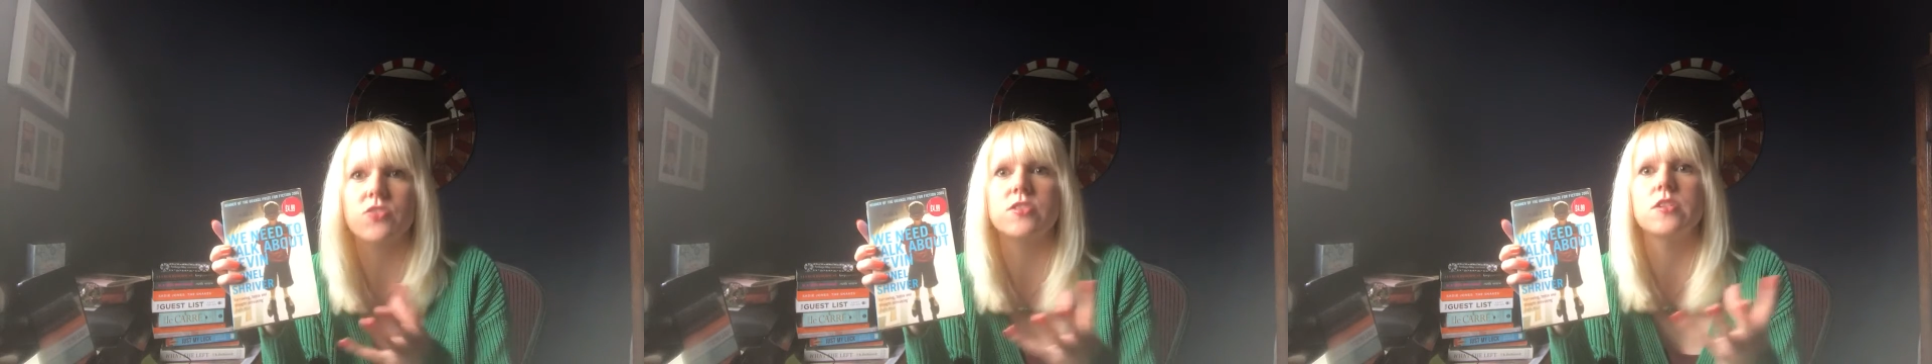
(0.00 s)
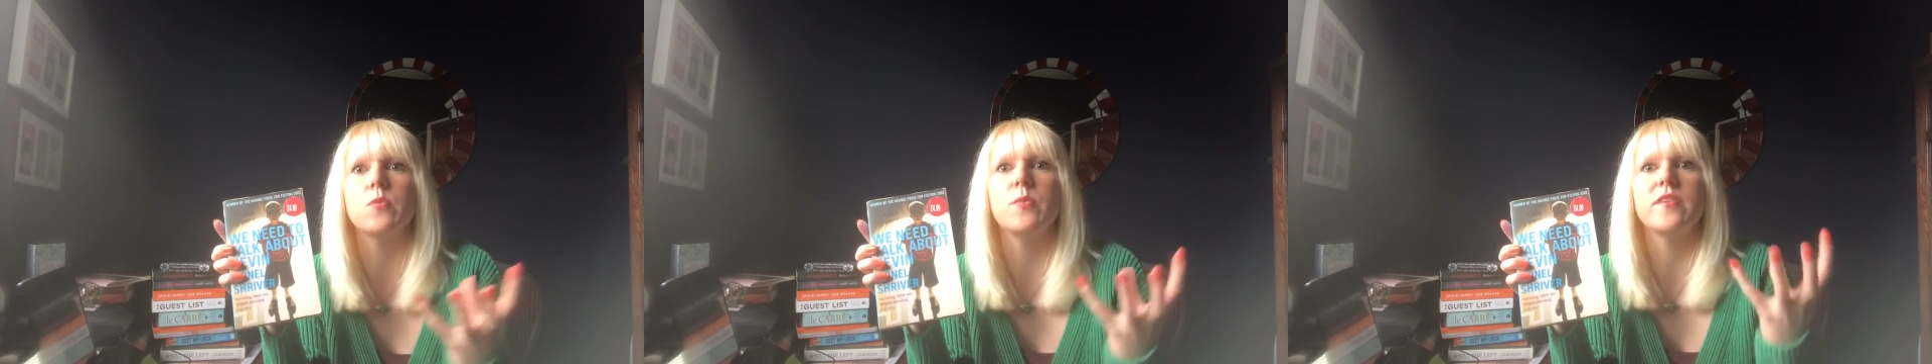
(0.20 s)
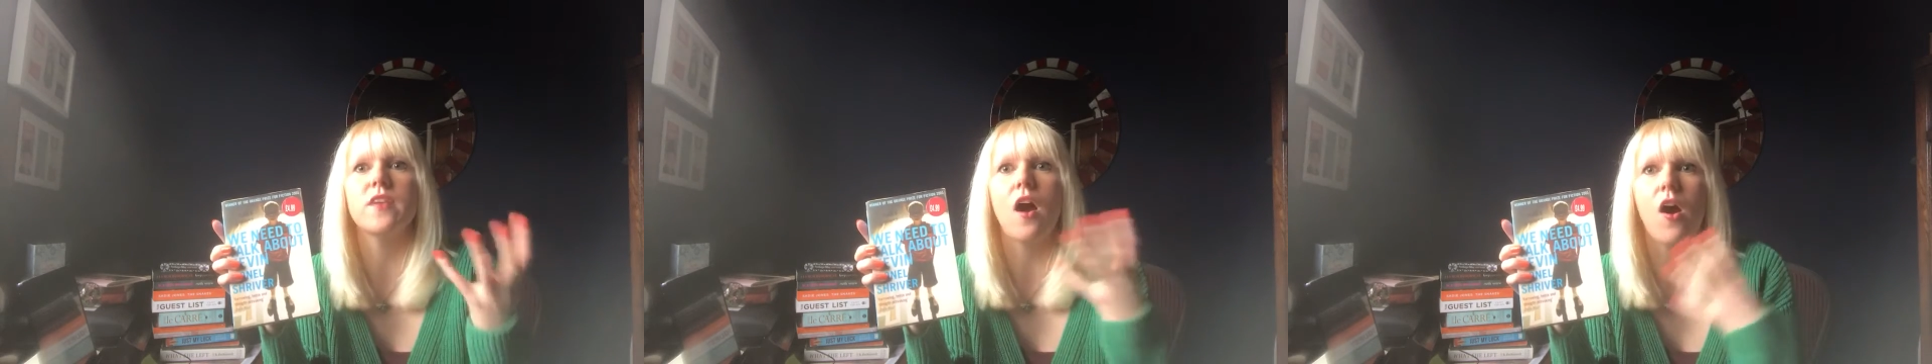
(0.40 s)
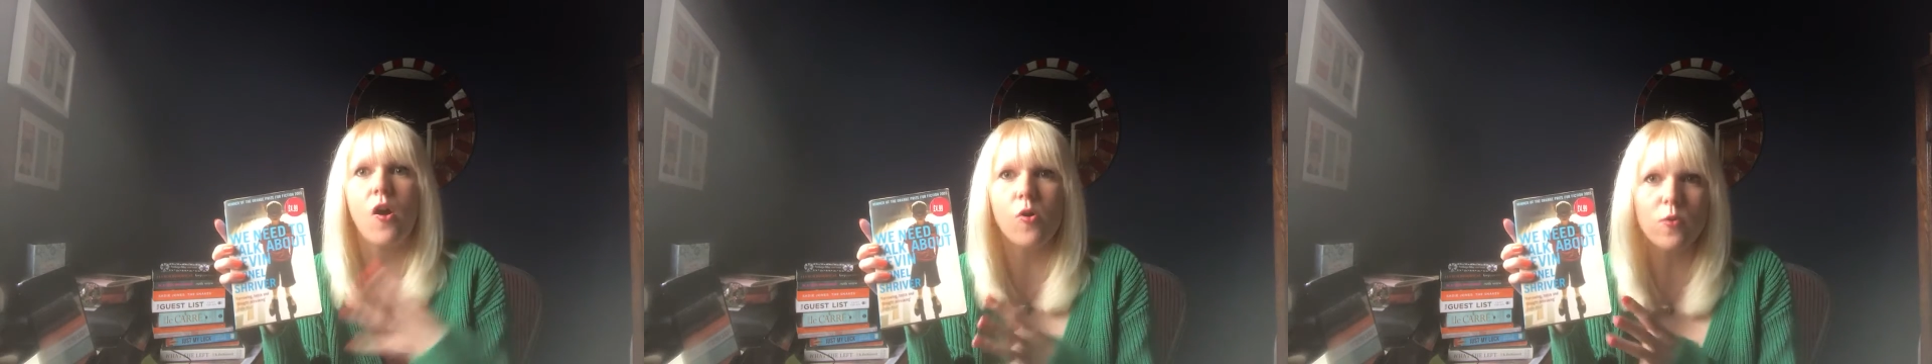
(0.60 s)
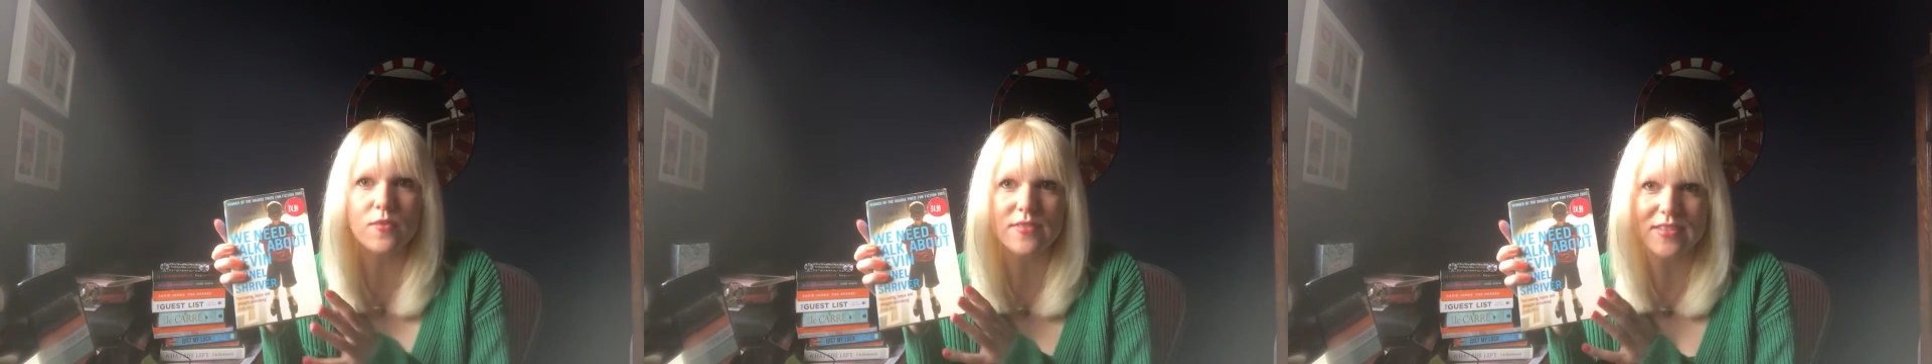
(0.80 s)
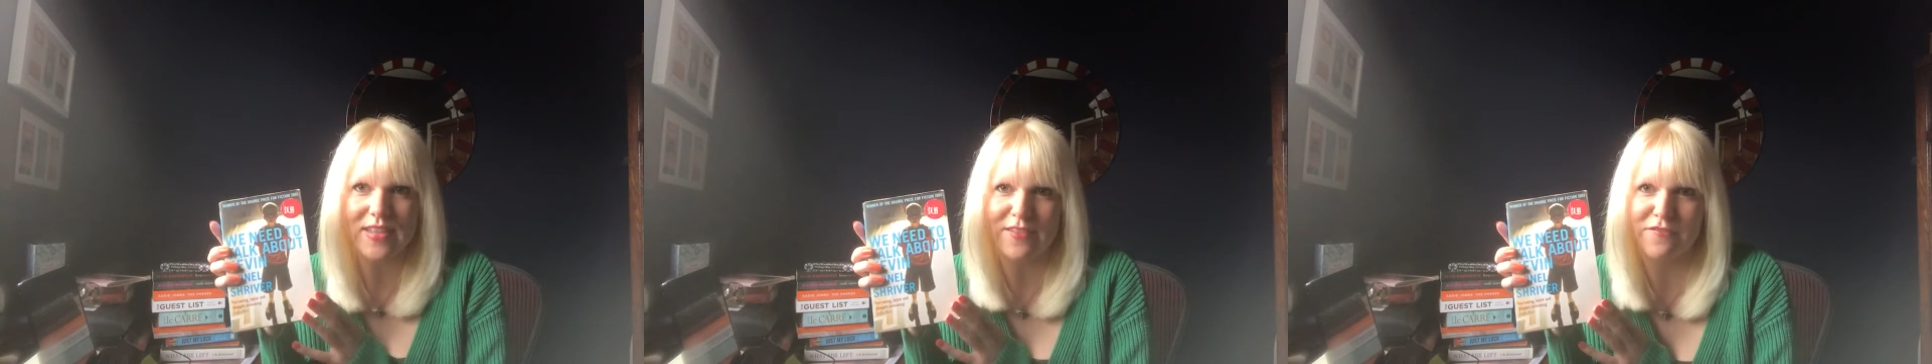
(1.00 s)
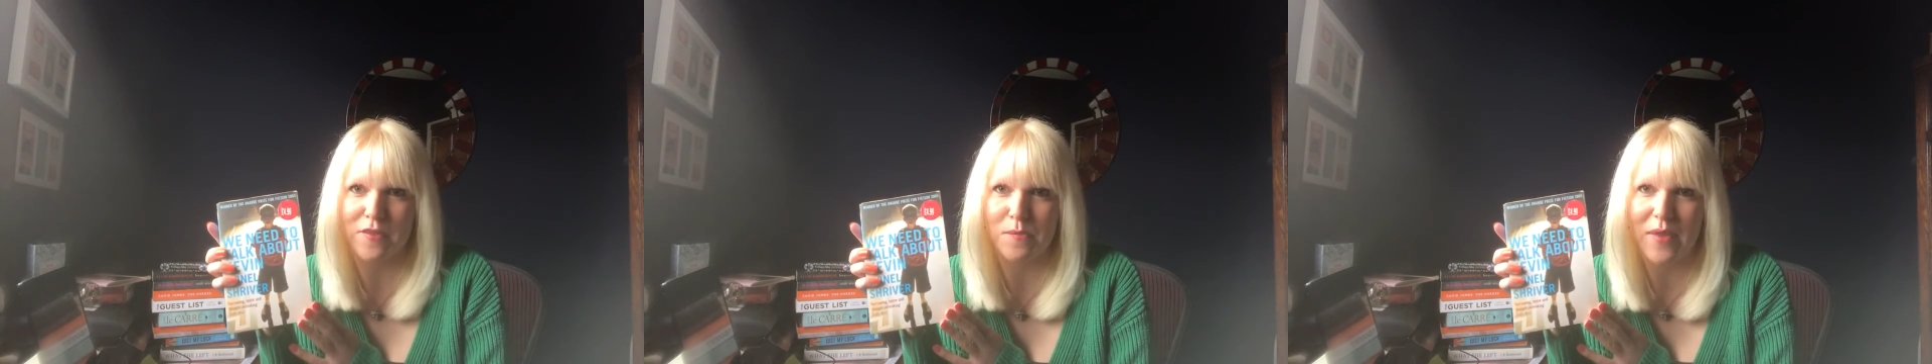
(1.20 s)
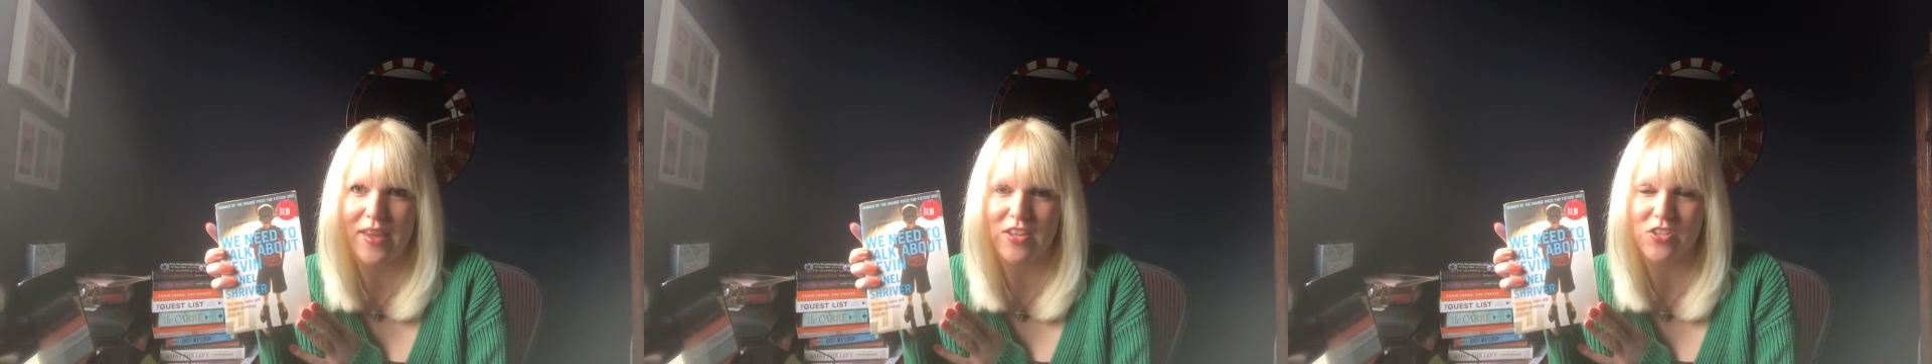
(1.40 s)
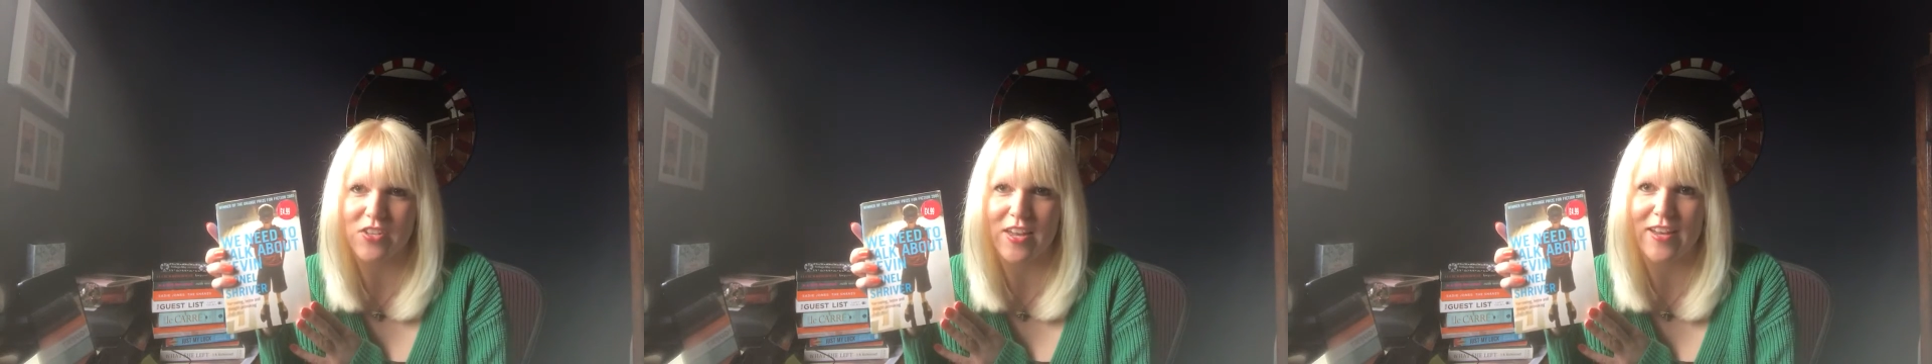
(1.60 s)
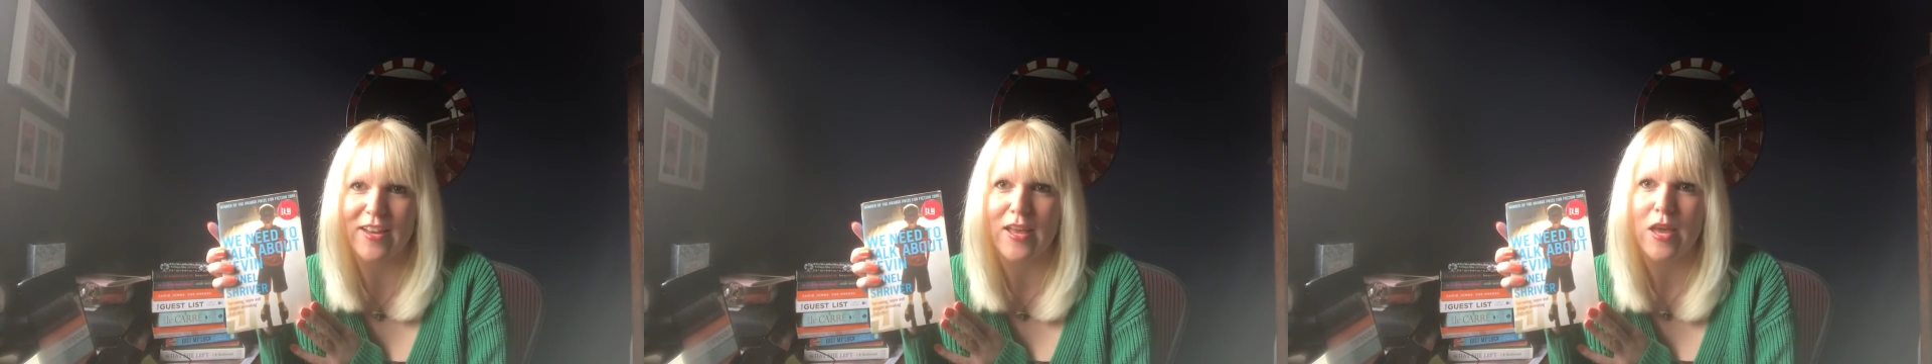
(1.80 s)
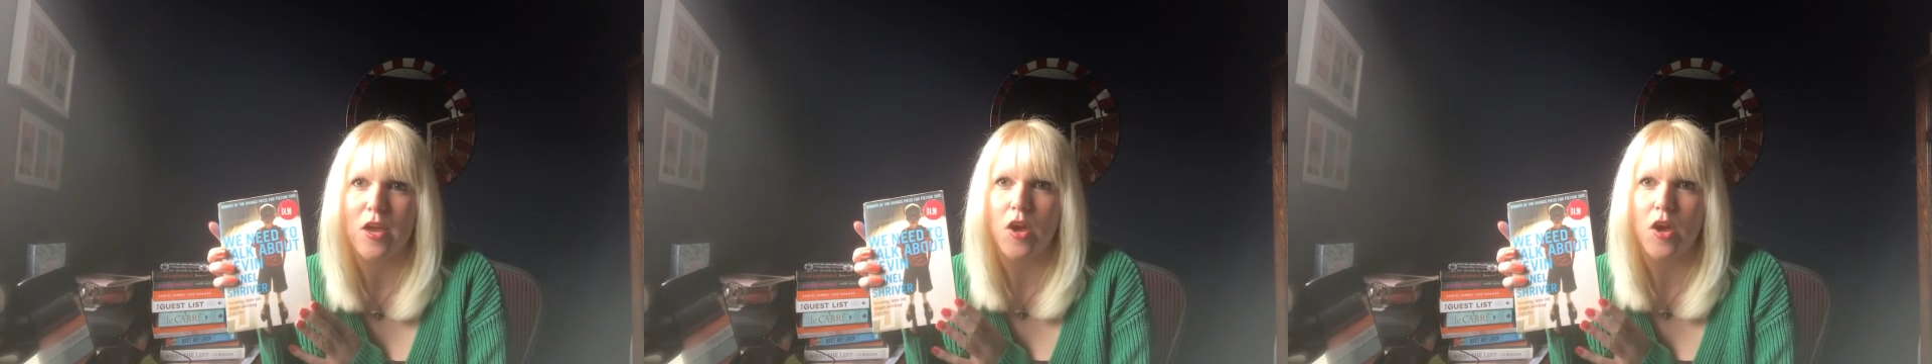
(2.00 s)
she withholds the information